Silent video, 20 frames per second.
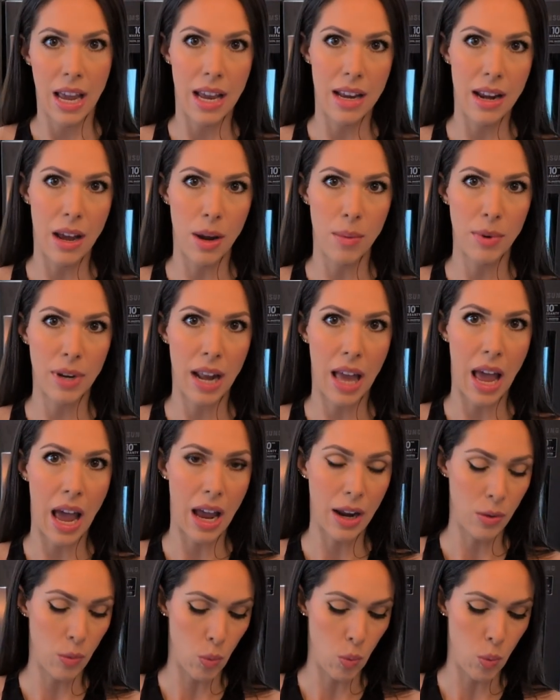And now I'm gonna
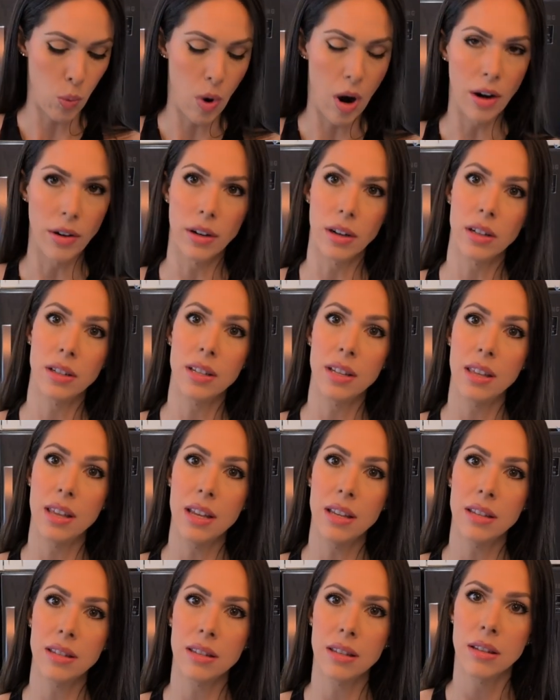add water to
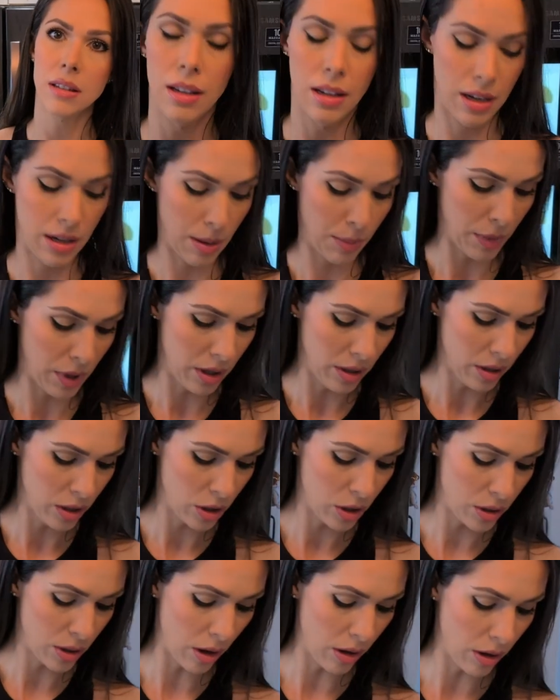this, and I'm gonna
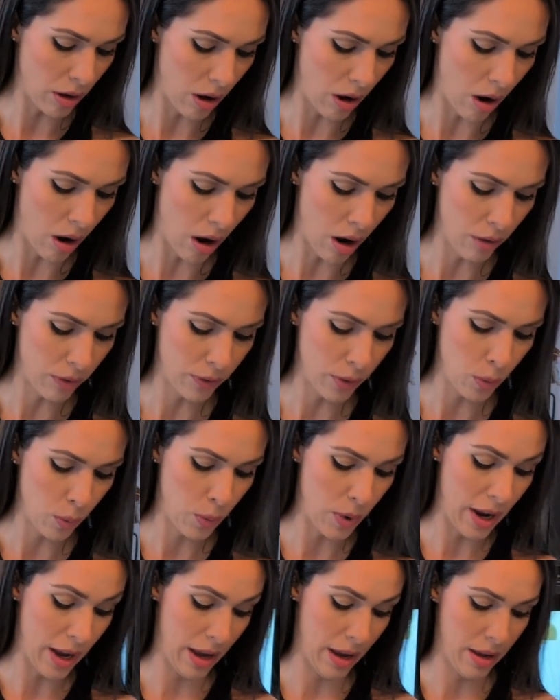start
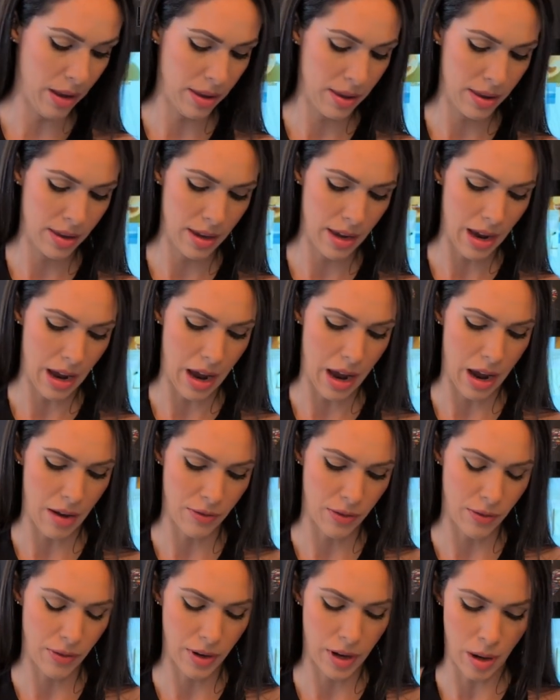off with
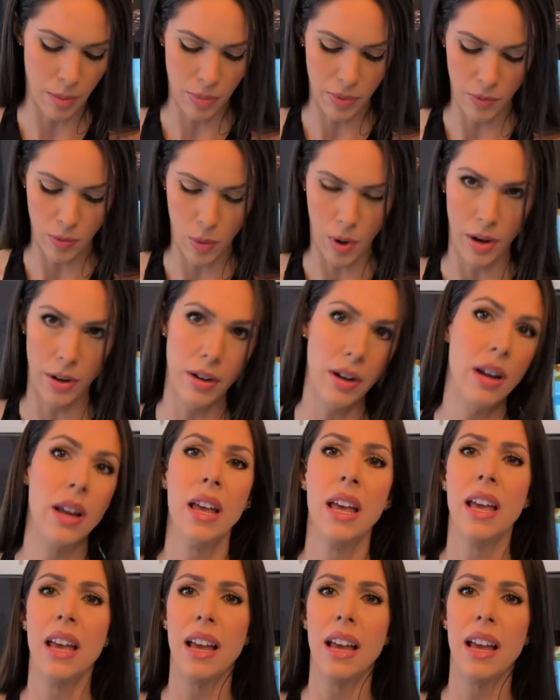1/2 of a cup of water.